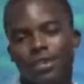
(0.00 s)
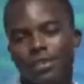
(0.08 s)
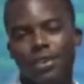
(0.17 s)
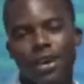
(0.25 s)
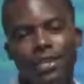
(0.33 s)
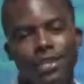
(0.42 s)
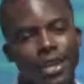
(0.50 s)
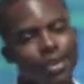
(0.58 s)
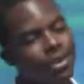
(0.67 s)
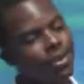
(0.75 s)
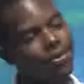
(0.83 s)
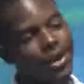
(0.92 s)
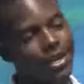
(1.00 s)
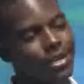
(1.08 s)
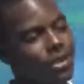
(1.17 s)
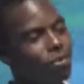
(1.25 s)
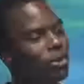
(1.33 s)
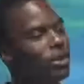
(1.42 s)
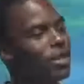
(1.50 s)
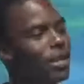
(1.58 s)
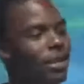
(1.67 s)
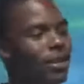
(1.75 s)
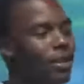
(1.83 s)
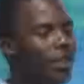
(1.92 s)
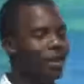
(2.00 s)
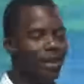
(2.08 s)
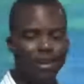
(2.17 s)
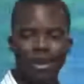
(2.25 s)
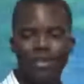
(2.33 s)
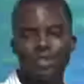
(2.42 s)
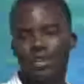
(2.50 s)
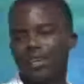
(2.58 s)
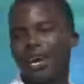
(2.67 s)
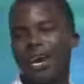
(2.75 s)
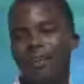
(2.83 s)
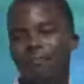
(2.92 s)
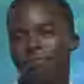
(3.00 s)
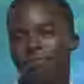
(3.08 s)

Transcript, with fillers: So I said, you know what? It's your birthday. I took a dive.